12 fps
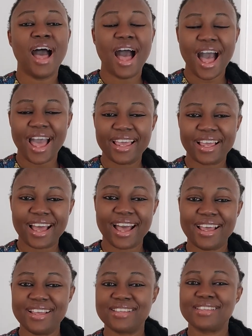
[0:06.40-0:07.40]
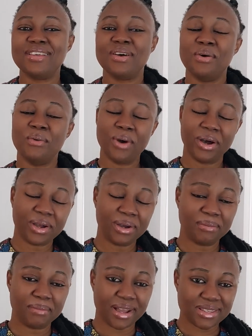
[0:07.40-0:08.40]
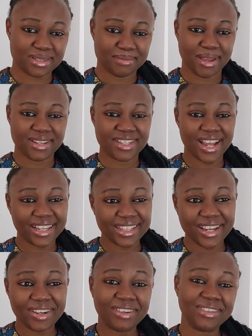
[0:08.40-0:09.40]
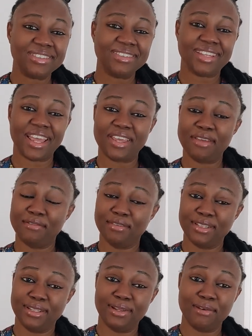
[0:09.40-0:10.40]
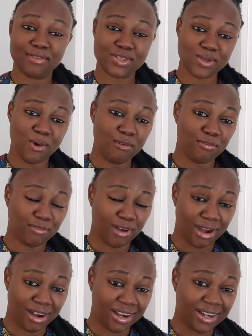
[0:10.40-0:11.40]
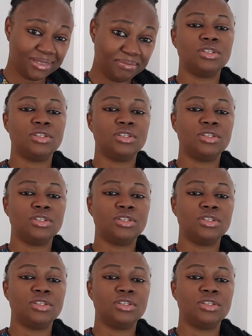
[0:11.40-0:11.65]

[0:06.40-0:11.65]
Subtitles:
Hi guys, welcome back to my channel. Thank you for the love so far.